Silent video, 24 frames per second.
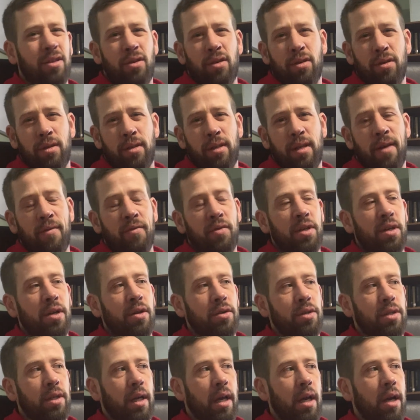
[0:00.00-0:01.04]
or 7
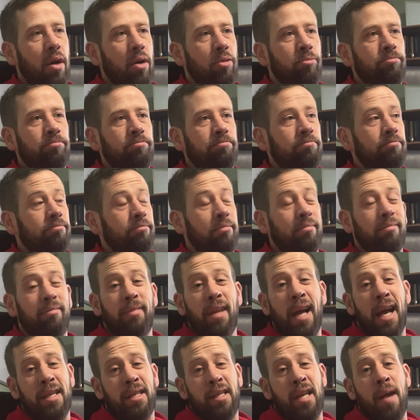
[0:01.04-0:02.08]
years ago.
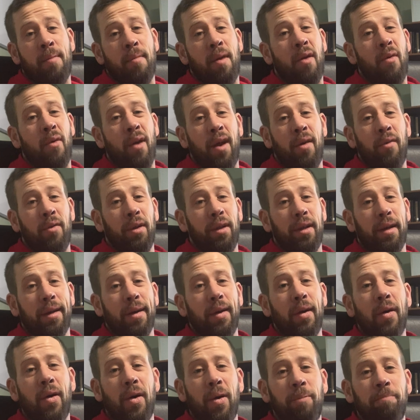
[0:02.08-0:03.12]
Last time I ran really at
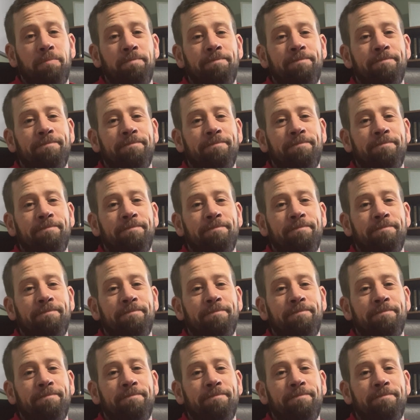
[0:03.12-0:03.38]
all.